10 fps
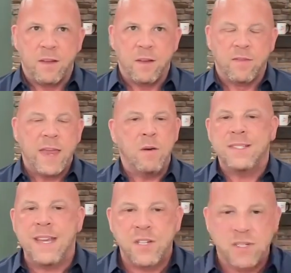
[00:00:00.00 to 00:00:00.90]
They don't
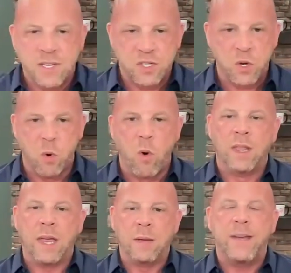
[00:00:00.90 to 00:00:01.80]
teach us in school,
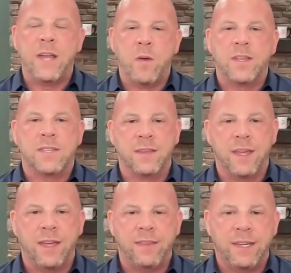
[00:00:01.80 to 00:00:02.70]
and let me know this
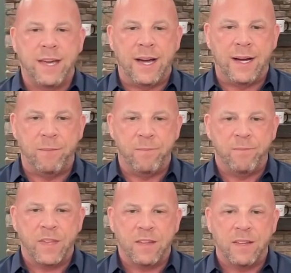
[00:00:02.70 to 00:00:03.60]

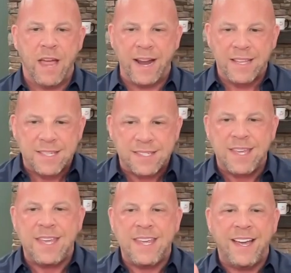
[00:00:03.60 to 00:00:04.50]
I can
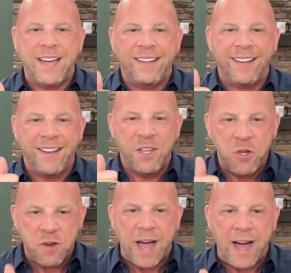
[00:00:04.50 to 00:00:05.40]
see
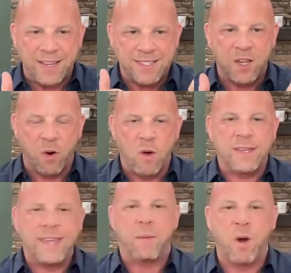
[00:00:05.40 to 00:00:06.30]
you guys that are on
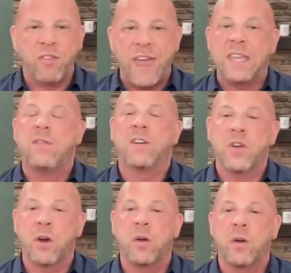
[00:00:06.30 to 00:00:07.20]
camera. Thank you for
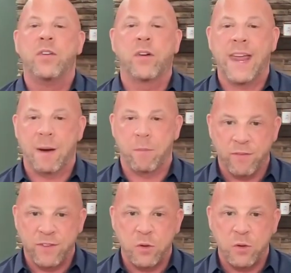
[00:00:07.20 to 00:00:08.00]
turning on your camera if you